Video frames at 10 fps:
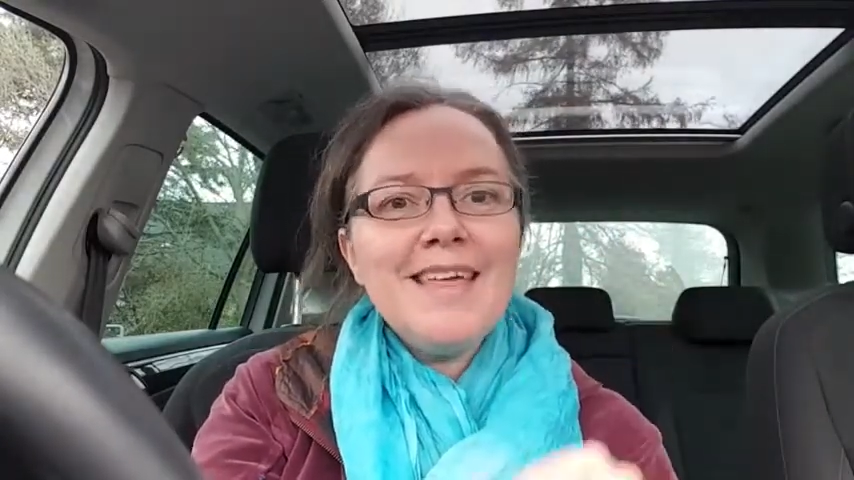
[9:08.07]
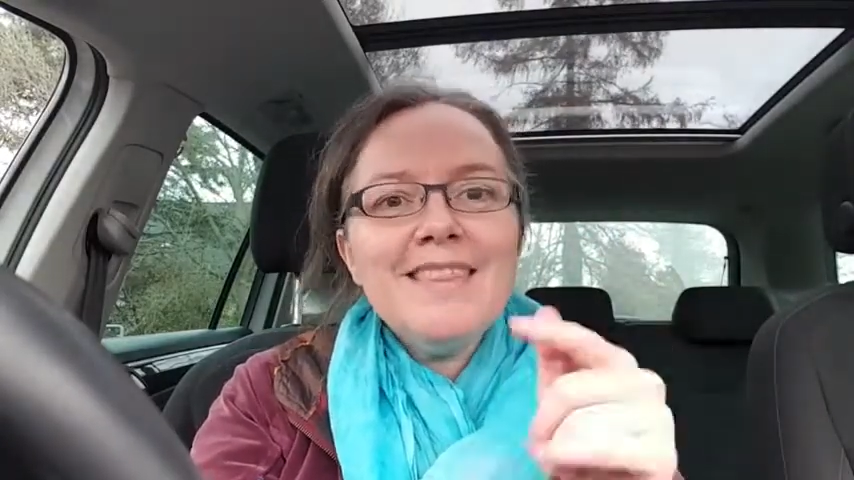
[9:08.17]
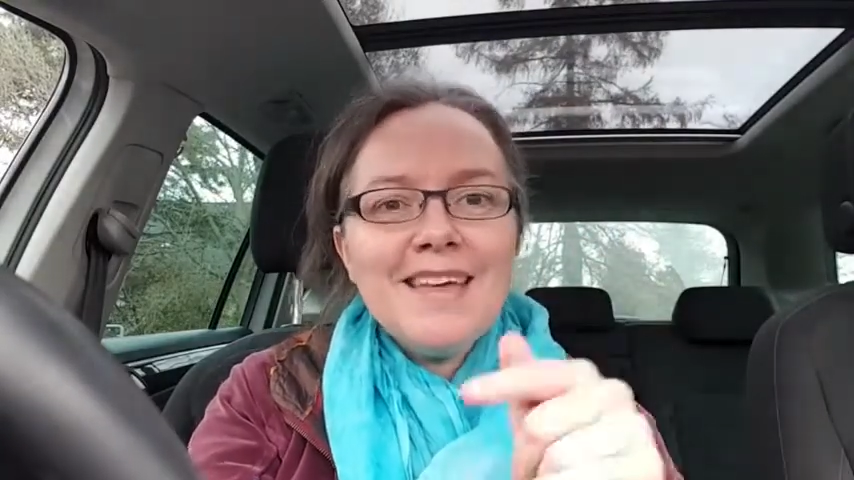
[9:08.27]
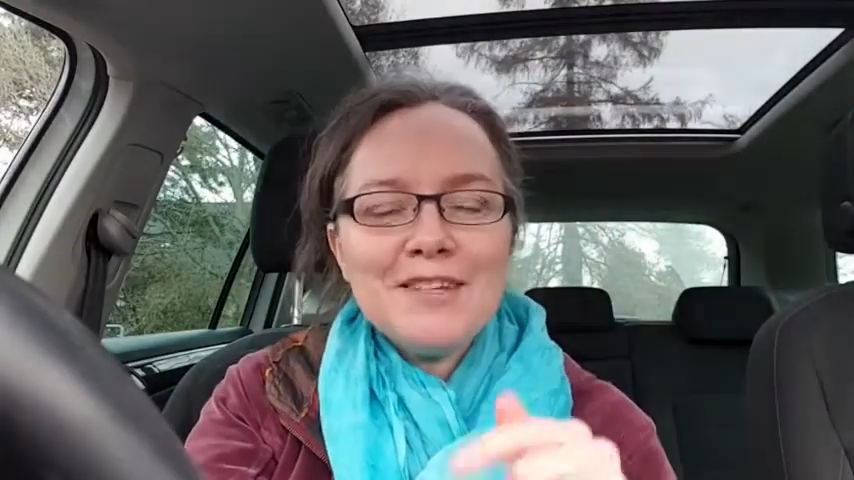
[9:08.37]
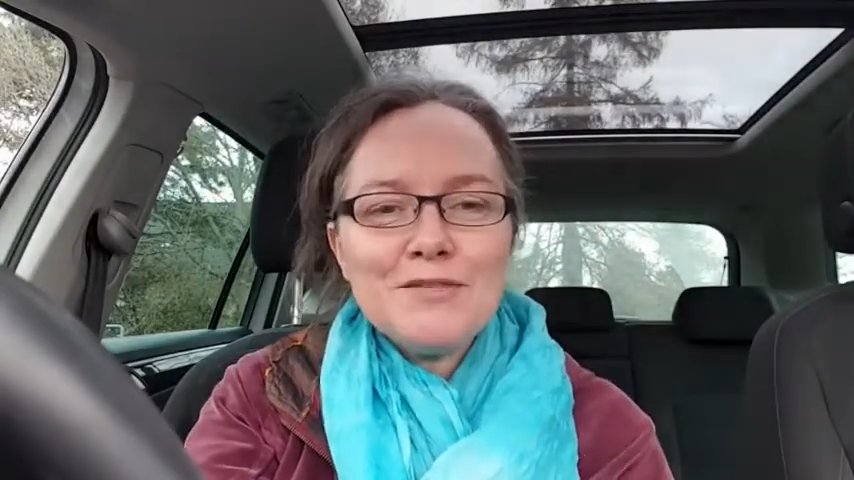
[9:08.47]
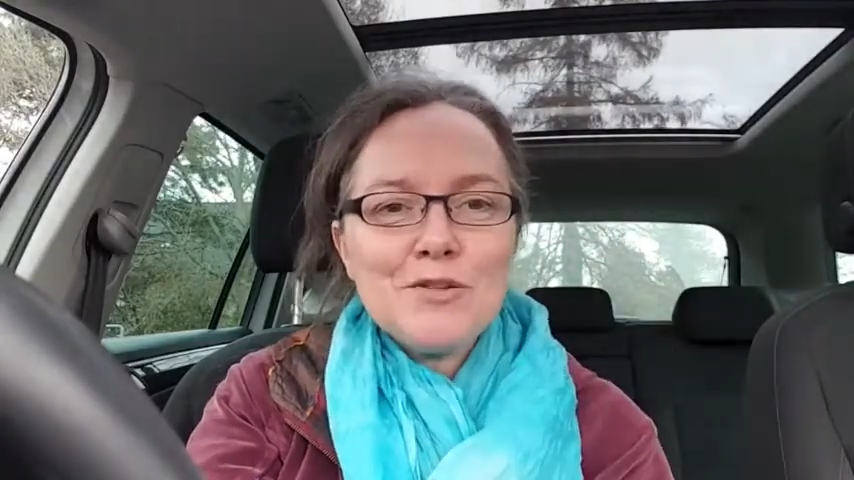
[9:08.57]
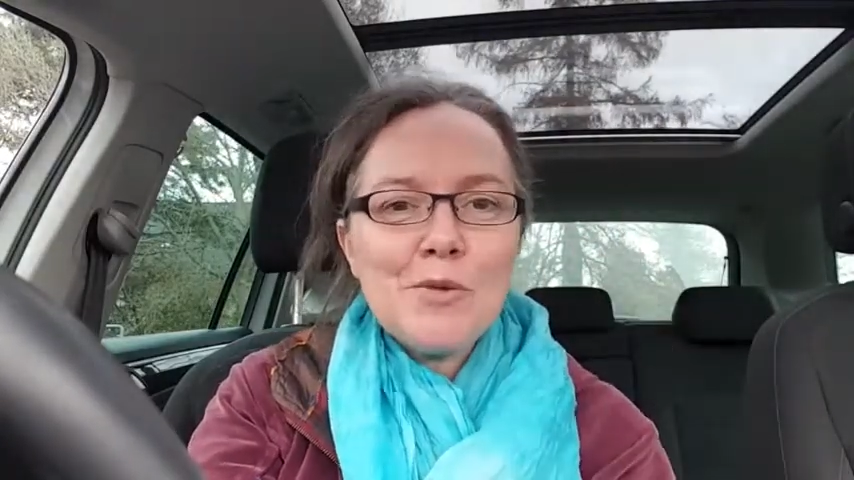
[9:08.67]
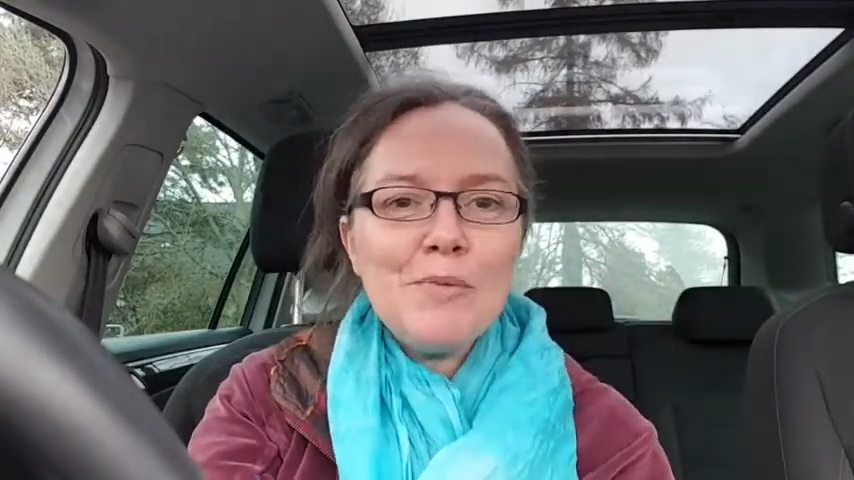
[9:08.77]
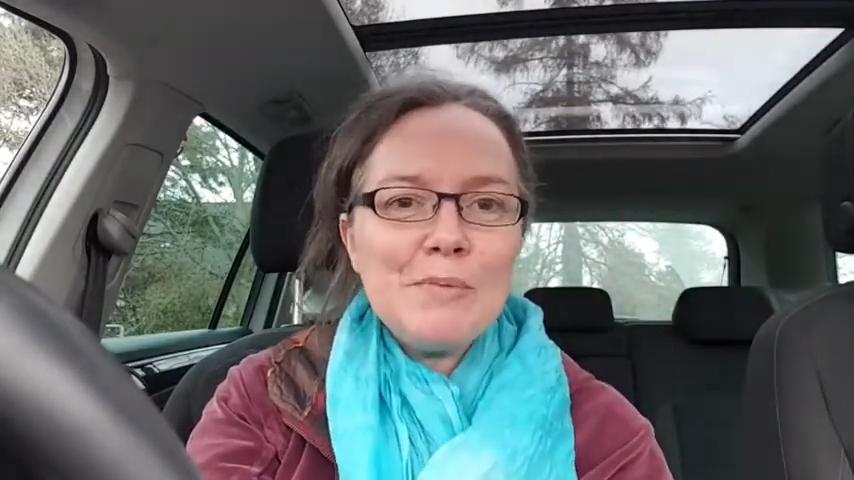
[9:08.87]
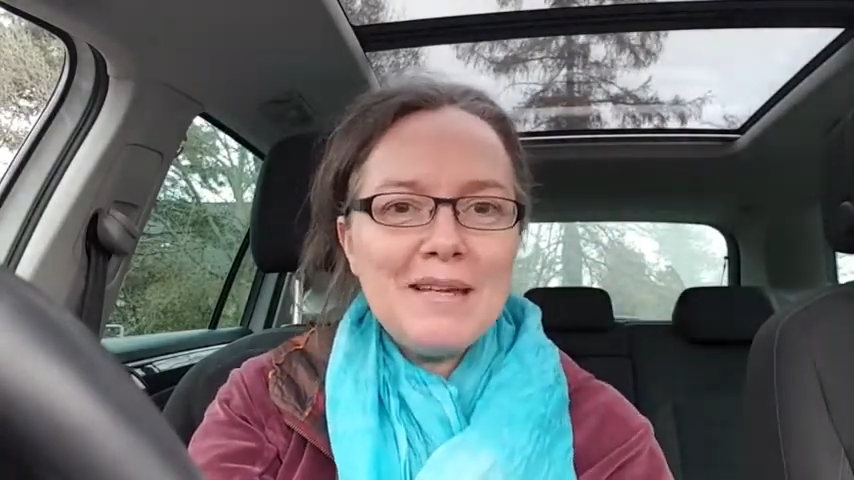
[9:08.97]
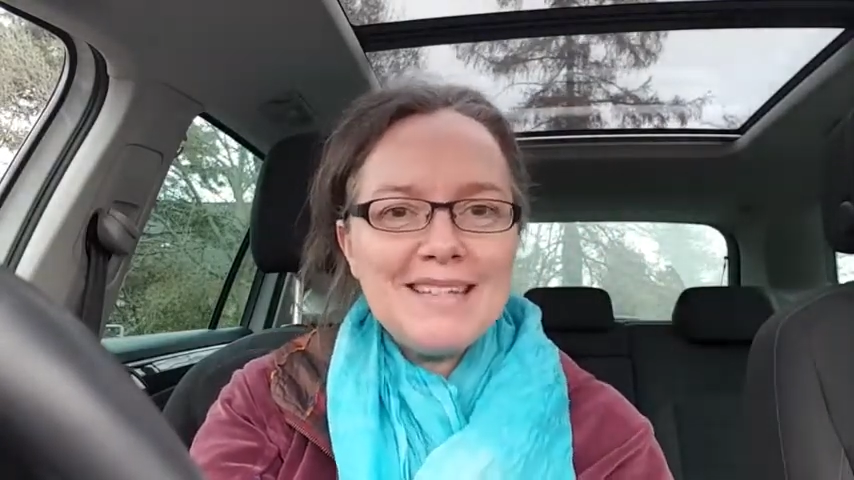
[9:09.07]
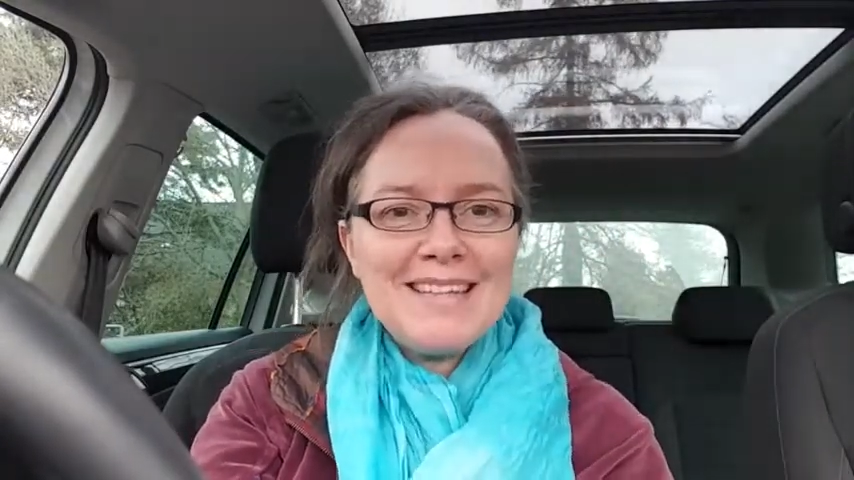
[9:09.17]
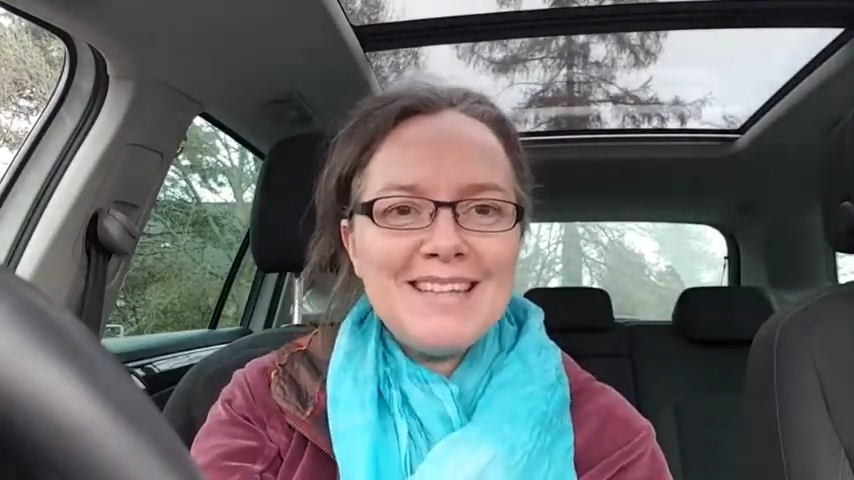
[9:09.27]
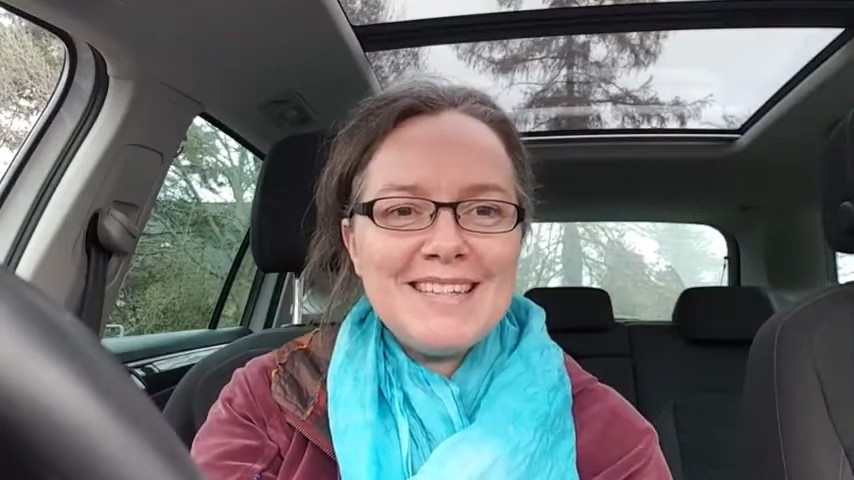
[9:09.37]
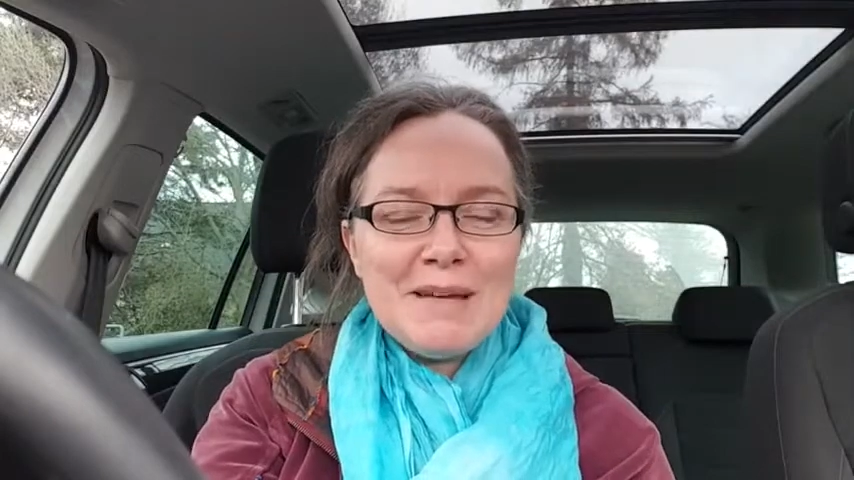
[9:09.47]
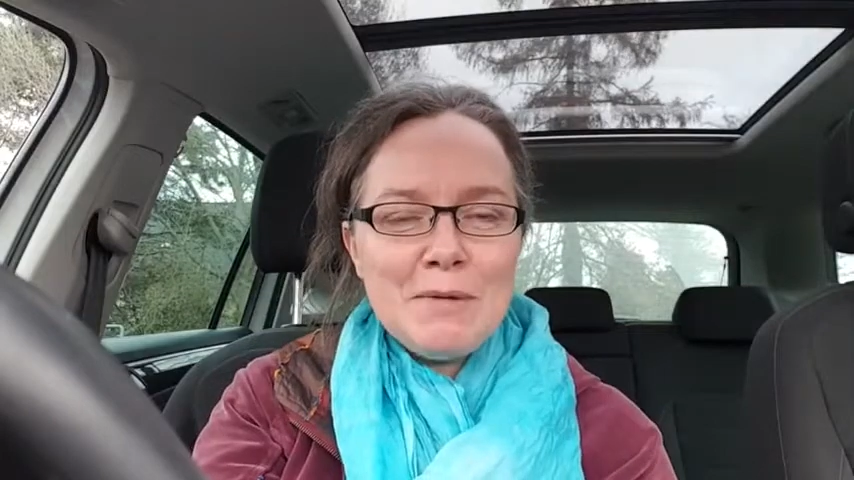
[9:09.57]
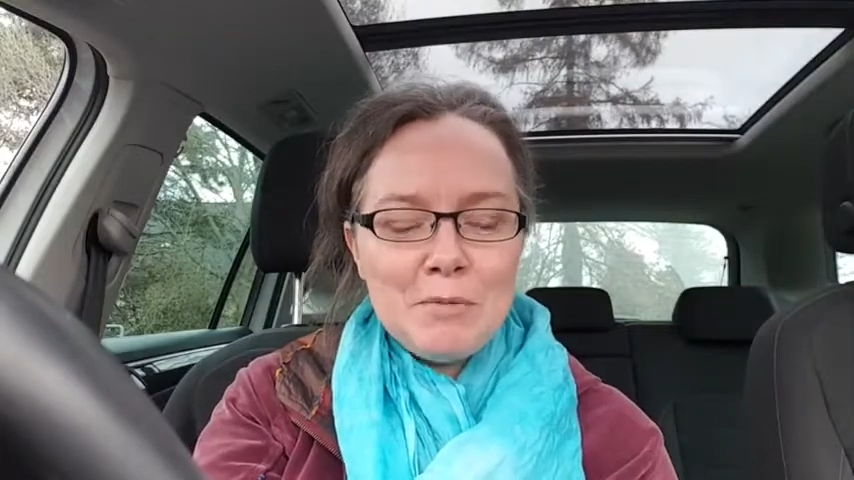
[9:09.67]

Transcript: And thanks for dropping. Makes sense, Tammy.